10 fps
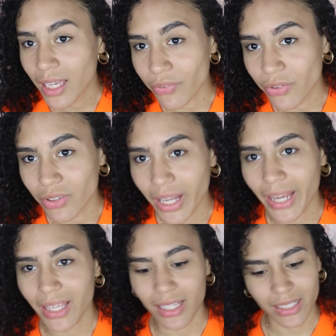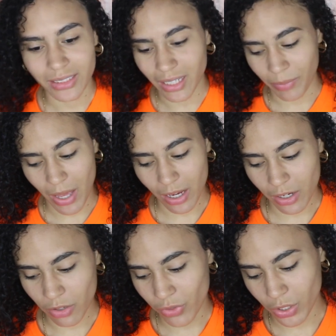If you like it, I'm not
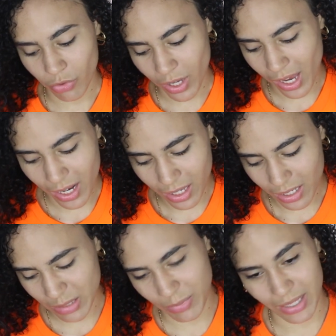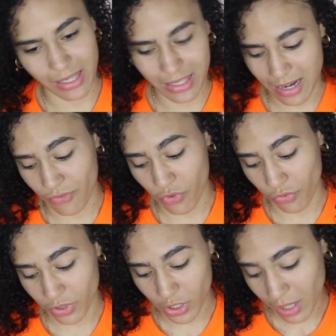going to recreate it because it's not
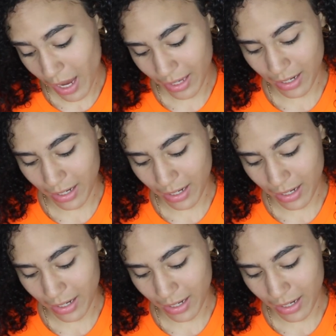4th of July